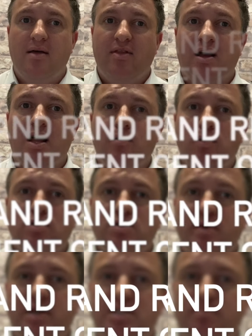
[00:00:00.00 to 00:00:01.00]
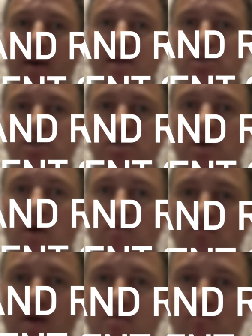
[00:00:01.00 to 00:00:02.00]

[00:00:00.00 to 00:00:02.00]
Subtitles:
They're going to also expansion on rent